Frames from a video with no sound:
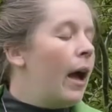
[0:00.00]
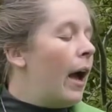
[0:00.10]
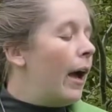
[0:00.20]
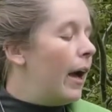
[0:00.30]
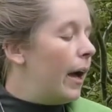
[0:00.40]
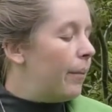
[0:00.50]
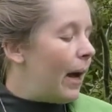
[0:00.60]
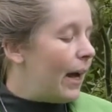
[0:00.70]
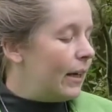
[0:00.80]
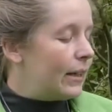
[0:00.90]

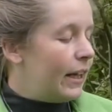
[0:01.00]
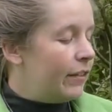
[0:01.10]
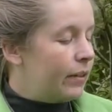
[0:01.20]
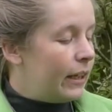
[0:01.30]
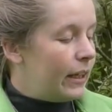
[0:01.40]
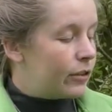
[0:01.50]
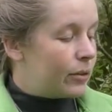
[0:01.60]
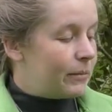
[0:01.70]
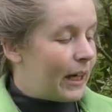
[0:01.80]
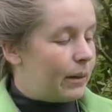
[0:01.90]
And if
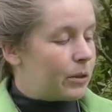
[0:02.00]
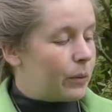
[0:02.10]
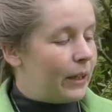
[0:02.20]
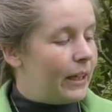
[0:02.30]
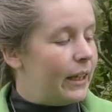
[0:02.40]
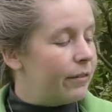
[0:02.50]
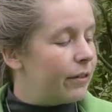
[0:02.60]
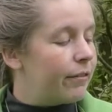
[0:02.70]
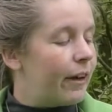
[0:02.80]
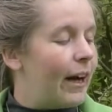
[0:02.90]
sometimes we
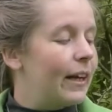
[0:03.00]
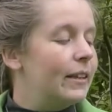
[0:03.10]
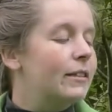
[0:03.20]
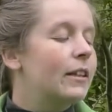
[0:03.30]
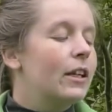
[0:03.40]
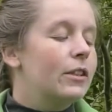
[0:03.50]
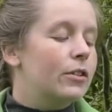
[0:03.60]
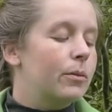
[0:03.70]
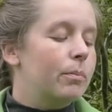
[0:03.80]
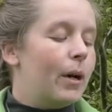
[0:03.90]
even find
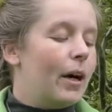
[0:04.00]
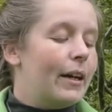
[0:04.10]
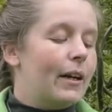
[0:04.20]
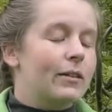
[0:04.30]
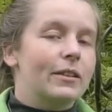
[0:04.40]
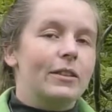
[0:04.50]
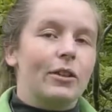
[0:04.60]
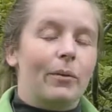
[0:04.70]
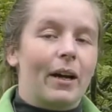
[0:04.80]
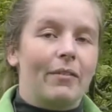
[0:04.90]
some barn owls that
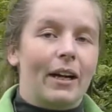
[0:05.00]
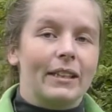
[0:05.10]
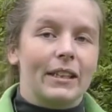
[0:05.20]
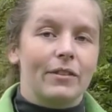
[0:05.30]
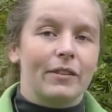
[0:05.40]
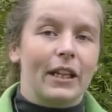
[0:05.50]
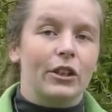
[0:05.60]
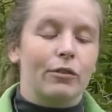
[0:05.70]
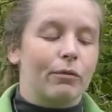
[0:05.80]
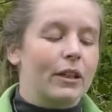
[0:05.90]
don't have
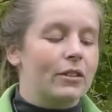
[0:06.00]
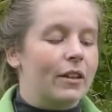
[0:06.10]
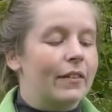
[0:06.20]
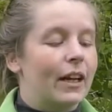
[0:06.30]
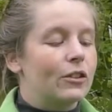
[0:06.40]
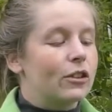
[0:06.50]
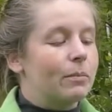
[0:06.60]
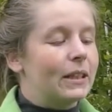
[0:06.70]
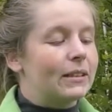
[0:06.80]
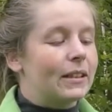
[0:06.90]
identification rings on, and that just
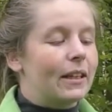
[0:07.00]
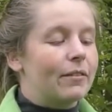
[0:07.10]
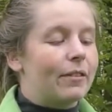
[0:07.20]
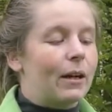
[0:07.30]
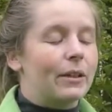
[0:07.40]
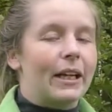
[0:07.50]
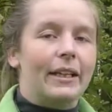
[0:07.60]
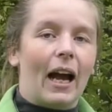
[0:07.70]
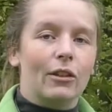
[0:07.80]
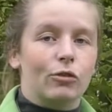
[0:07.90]
means that they found a
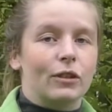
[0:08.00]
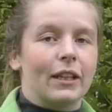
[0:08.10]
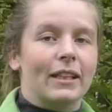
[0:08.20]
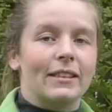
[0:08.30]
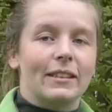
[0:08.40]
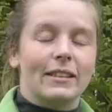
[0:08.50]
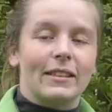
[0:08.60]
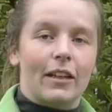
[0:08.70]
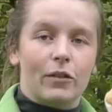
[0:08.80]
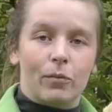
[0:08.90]
natural nest
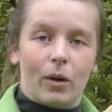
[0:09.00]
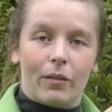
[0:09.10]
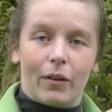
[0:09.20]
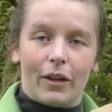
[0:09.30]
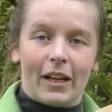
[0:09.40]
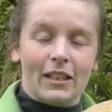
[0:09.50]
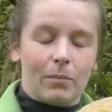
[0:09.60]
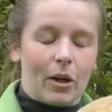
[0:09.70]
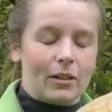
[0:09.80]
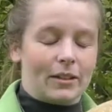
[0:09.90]
instead of one of our nest
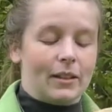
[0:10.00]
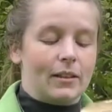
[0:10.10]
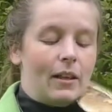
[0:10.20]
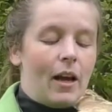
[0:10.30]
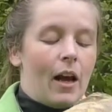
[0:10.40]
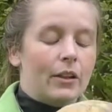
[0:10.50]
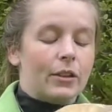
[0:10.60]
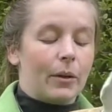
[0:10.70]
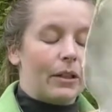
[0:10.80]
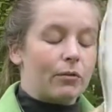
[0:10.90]
boxes.
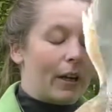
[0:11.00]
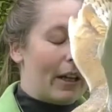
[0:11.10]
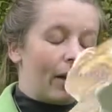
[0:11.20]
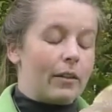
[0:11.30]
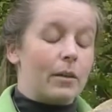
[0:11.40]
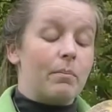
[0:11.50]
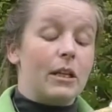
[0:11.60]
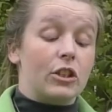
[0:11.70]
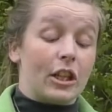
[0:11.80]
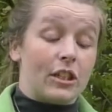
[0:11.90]
So it's really good. The
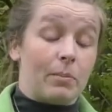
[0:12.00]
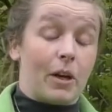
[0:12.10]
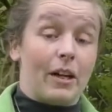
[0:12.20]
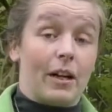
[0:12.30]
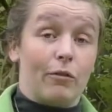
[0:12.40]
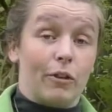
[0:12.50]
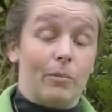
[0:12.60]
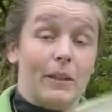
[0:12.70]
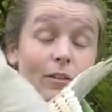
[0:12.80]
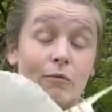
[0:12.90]
Mid Cheshire Barn Owl
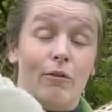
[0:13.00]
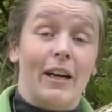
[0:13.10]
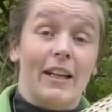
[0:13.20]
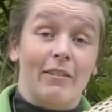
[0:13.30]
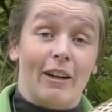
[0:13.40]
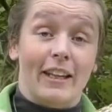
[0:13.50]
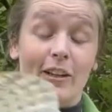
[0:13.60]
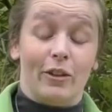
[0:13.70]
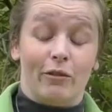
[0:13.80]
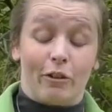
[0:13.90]
group is a really, really
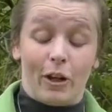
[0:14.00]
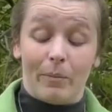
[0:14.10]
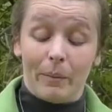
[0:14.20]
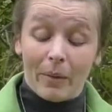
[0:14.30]
good group.